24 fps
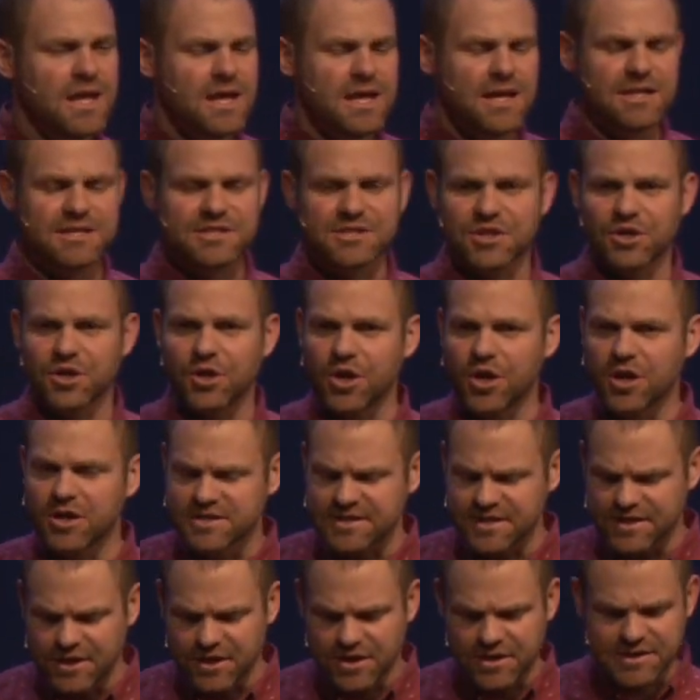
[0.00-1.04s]
he turns
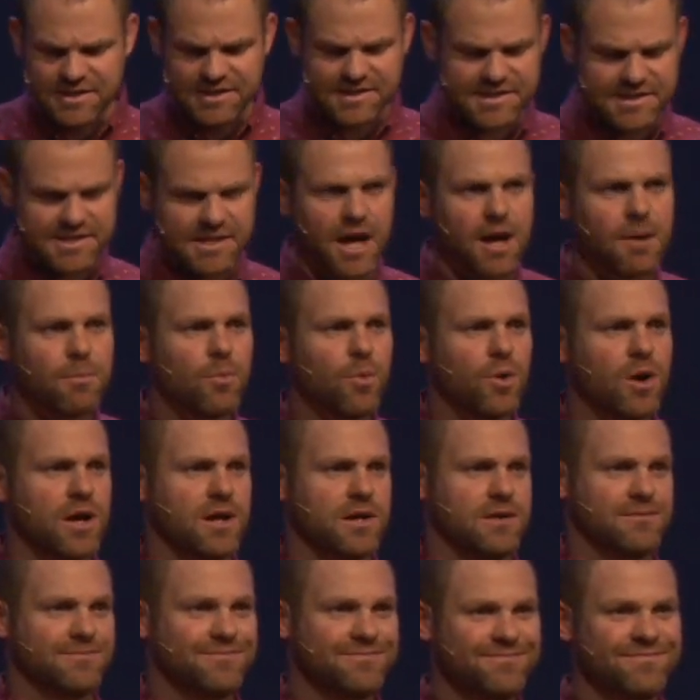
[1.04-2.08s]
and there is
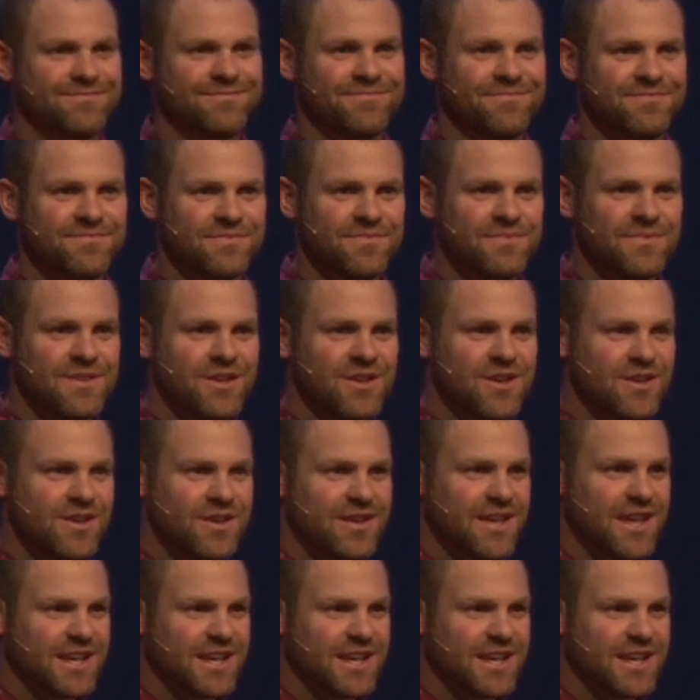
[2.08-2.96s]
someone